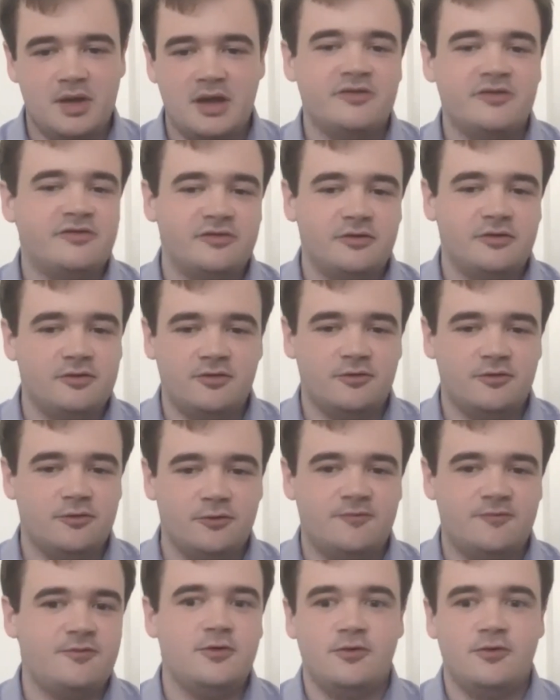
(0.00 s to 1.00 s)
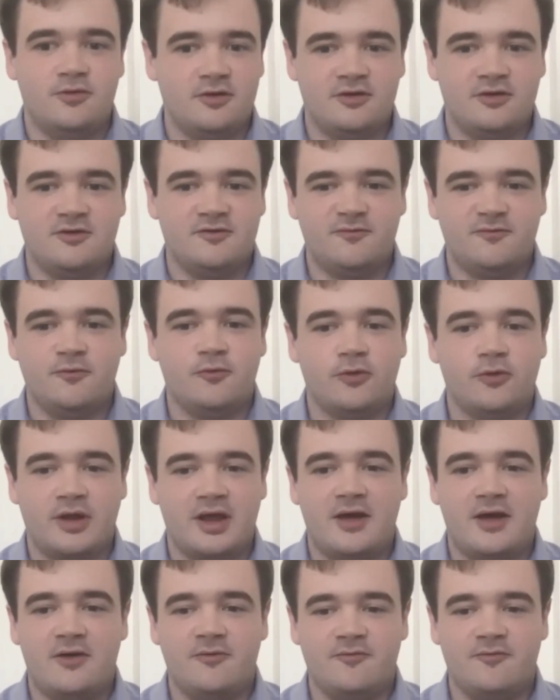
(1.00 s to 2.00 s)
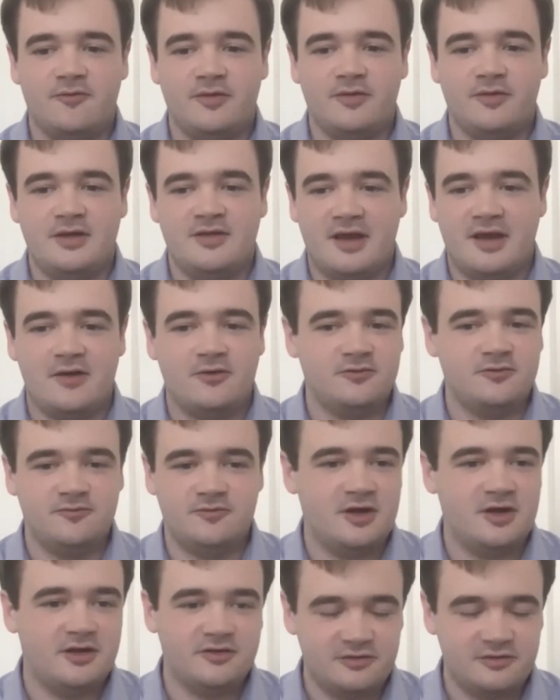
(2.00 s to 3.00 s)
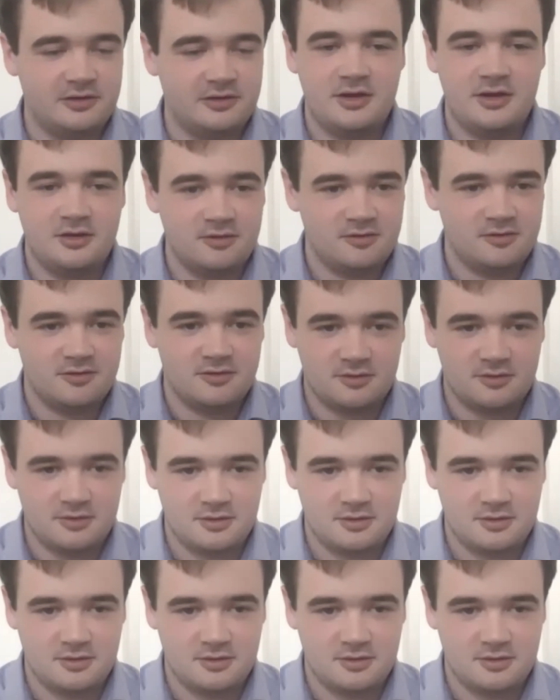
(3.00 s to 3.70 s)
pensioners are refusing to fork out for these out of touch elites?